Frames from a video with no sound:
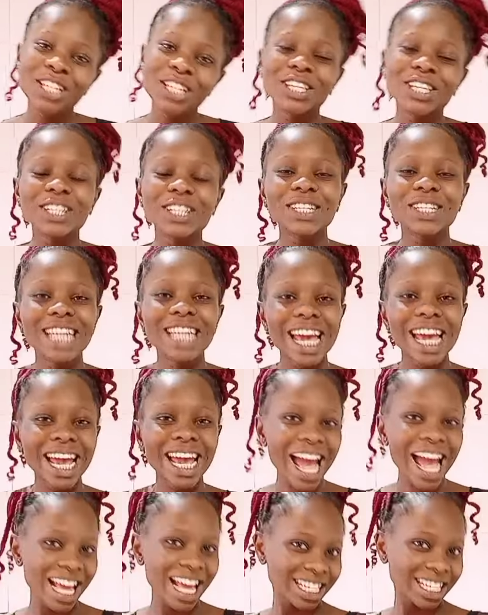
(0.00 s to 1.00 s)
So today,
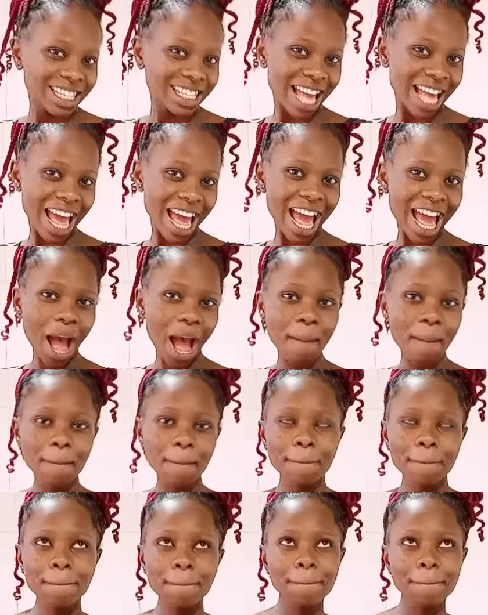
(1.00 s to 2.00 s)
guys,
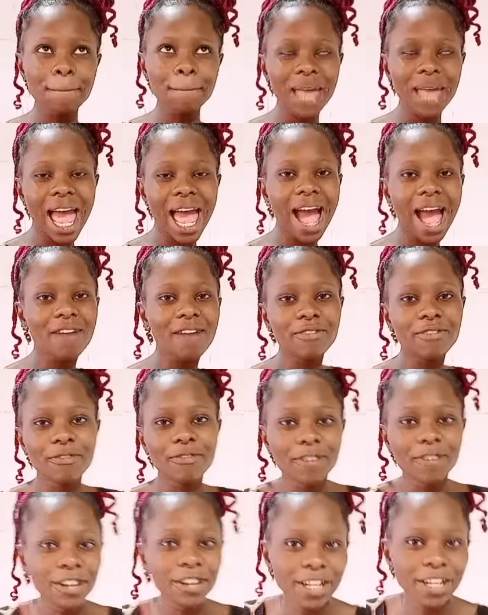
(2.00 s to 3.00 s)
I have
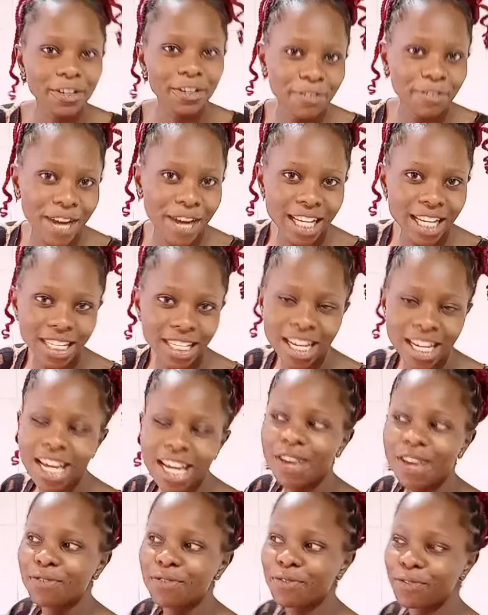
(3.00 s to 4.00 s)
a very different
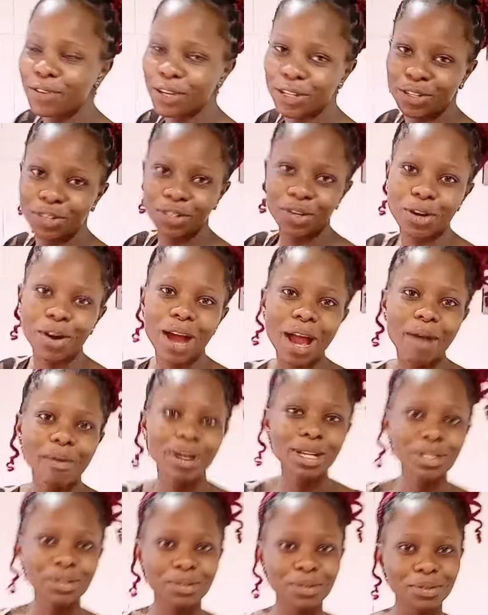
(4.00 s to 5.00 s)
video I
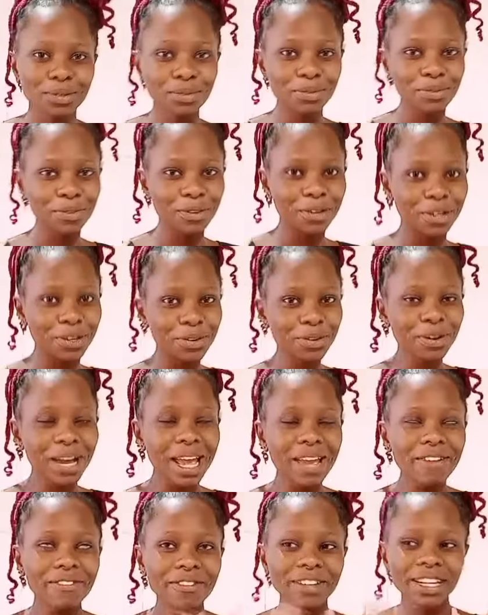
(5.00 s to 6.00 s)
want to do for you.
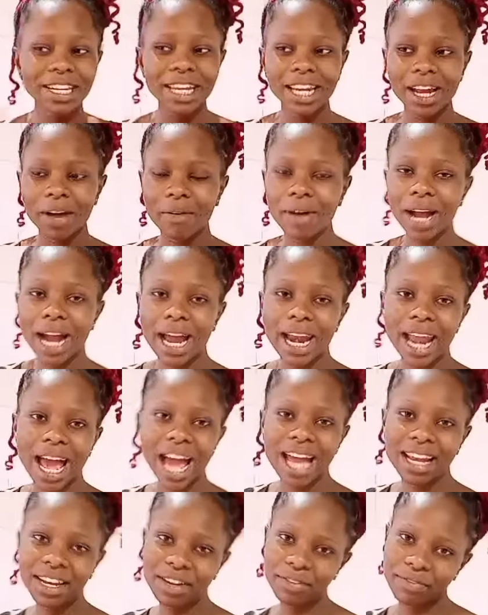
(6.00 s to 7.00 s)
Every day
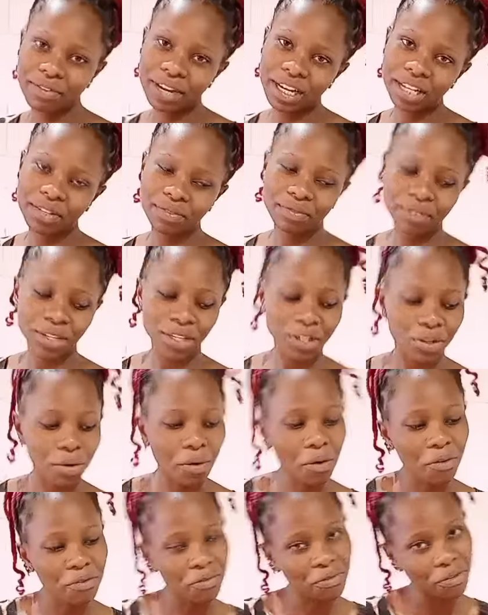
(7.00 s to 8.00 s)
nakwangana a different
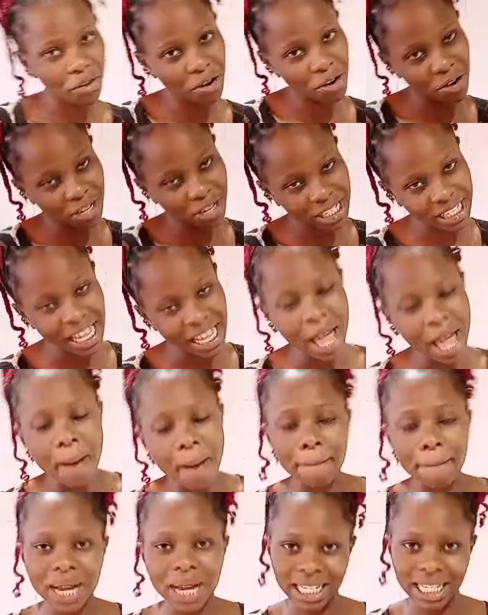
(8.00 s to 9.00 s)
video, of
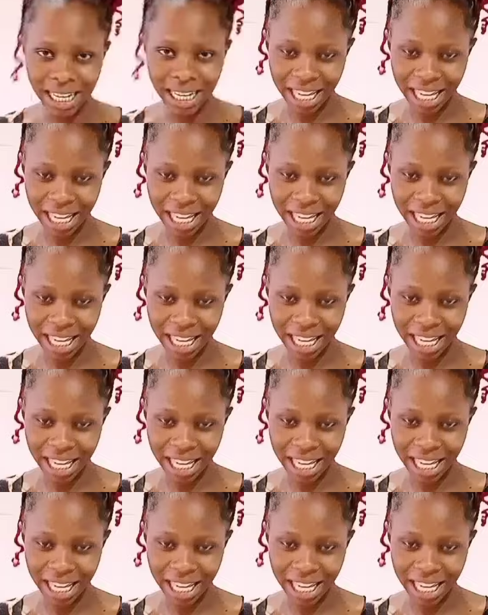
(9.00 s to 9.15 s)
course, but